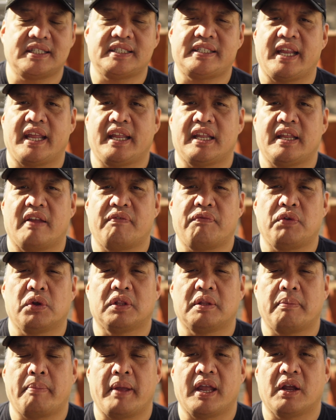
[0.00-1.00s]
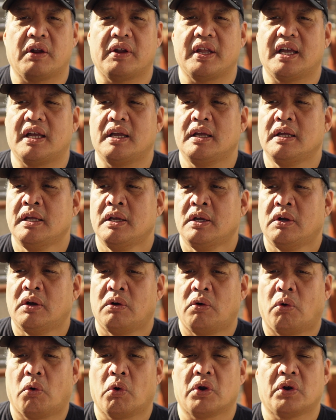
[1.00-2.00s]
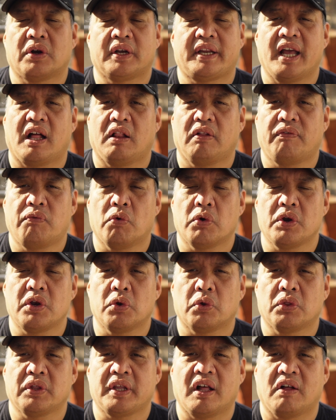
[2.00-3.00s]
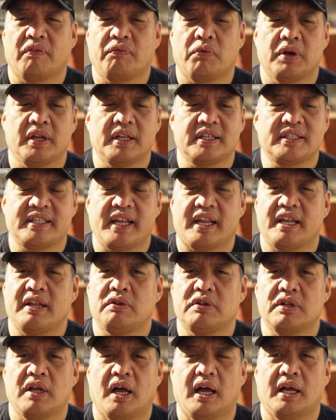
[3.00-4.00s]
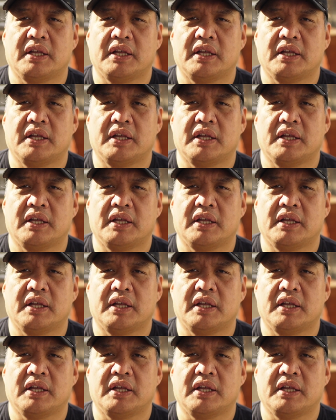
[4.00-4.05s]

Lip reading: Stay, if you're in the Bay Area or in California, Northern California, stay